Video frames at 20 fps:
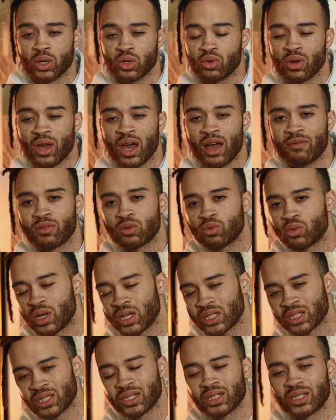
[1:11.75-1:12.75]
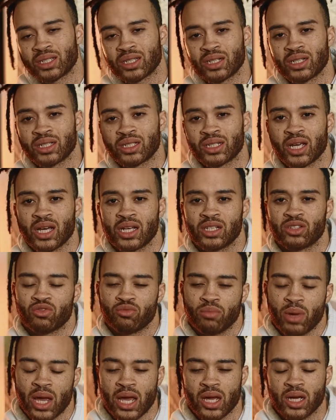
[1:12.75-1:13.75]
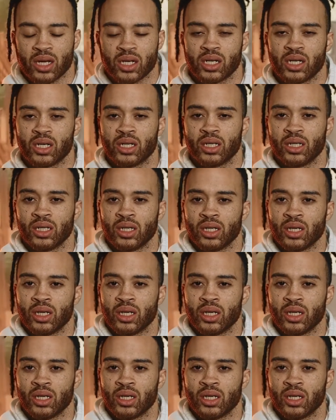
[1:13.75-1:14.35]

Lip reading: well, you haven't risen into the stage of manhood.